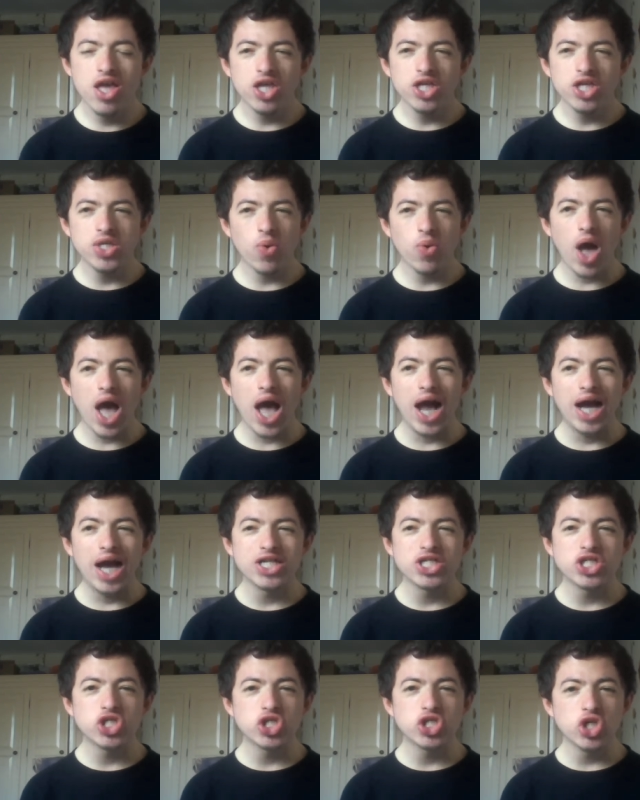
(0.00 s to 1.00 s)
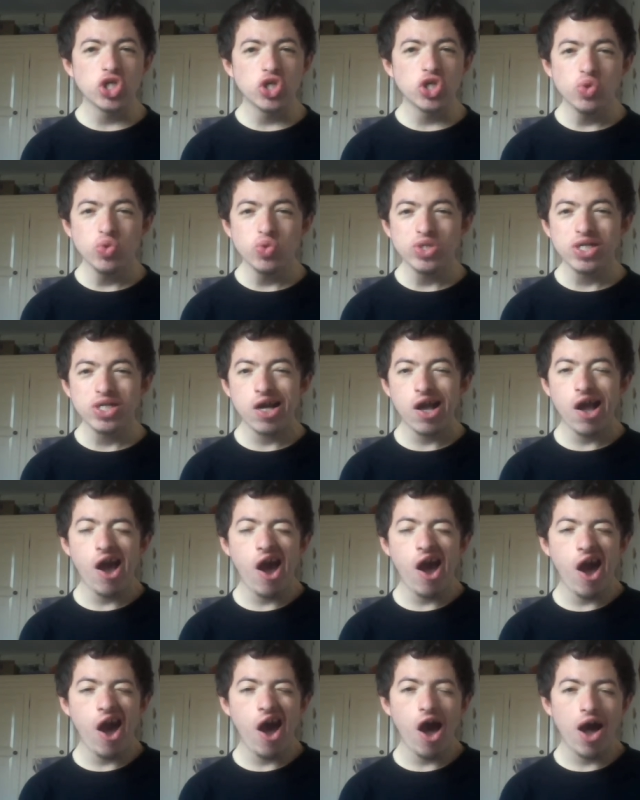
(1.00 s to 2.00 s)
So I do
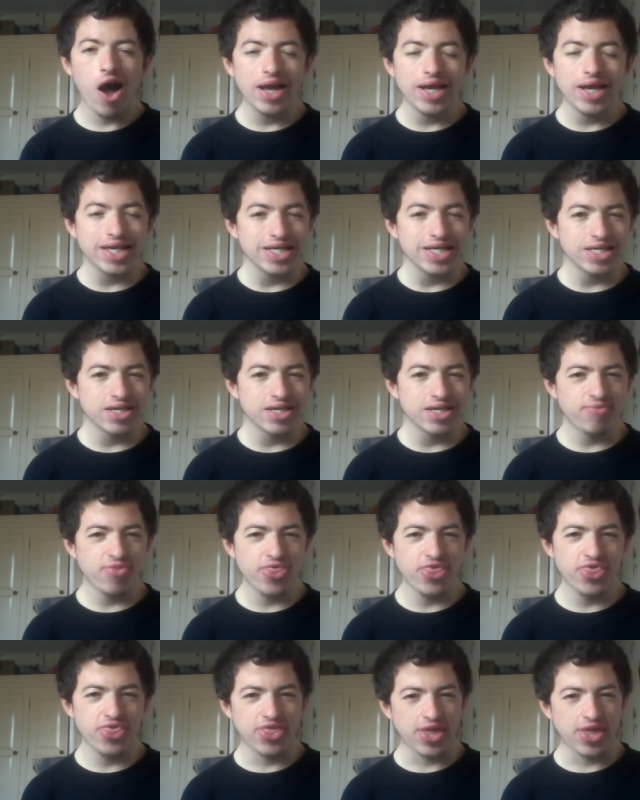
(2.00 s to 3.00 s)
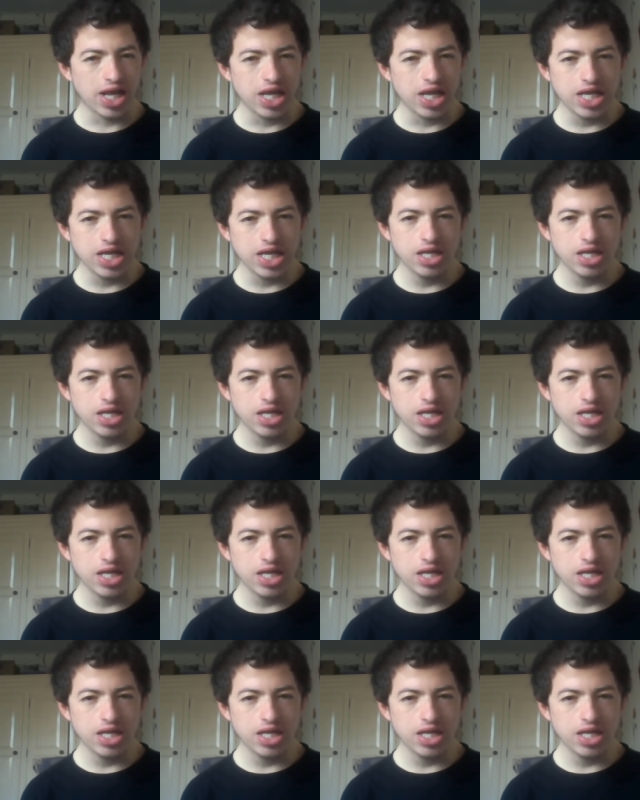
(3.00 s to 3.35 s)
kind of think